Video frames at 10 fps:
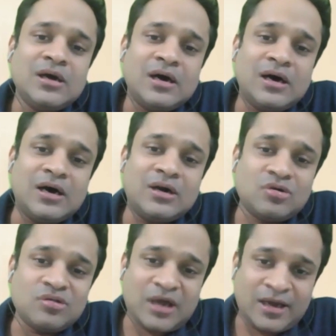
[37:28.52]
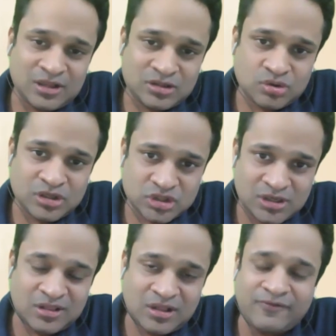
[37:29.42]
to science education
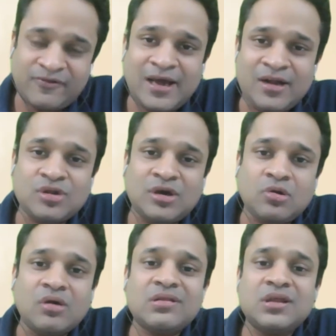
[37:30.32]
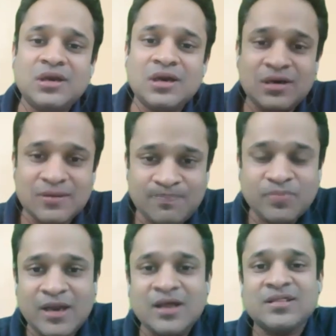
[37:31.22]
itself. And I know that you have seen it
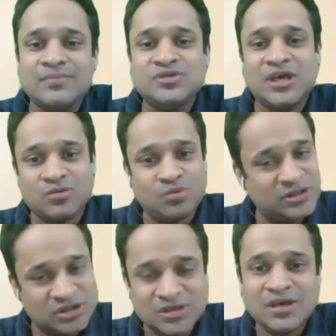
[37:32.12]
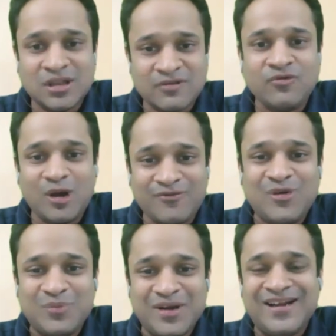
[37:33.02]
in a subject which is full of
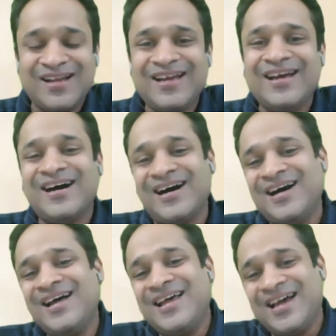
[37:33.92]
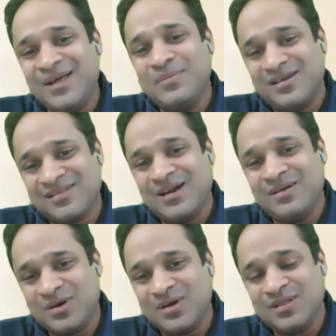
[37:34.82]
human elements, right?
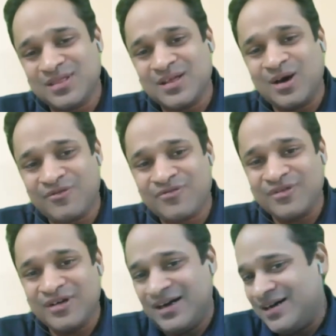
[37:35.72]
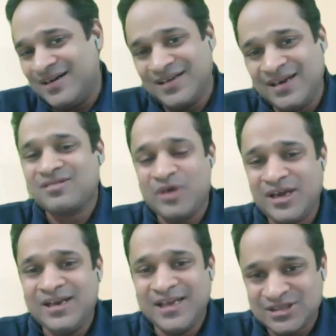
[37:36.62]
Because of its
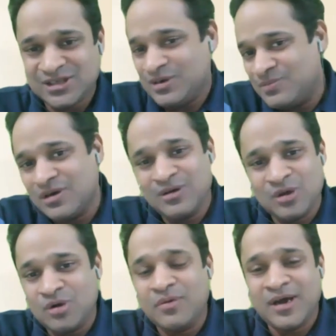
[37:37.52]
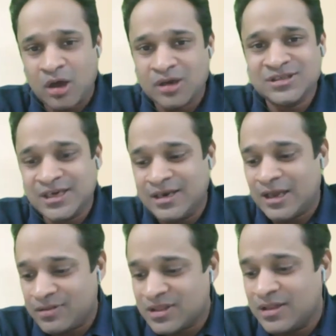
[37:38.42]
very nature, biology and
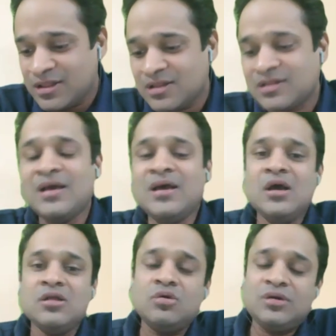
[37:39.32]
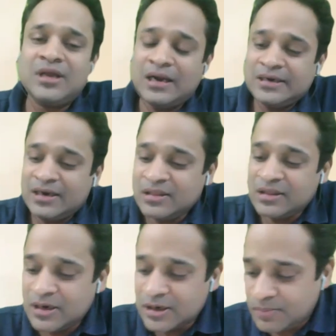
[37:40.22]
life sciences. So tell us a
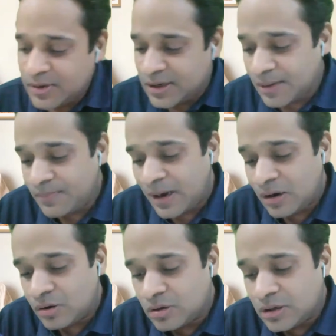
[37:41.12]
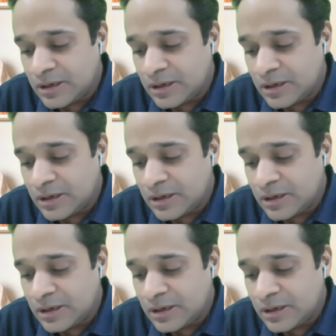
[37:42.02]
little bit about